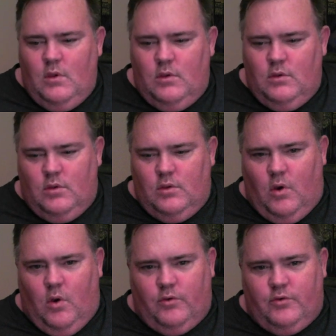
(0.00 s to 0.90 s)
the
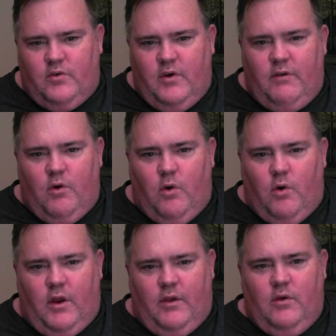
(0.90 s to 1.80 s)
whole screen
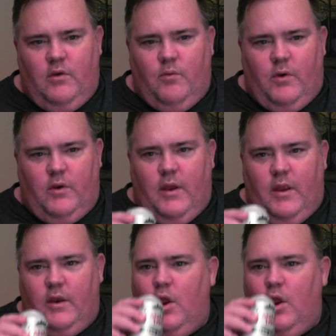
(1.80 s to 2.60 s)
recording would quit.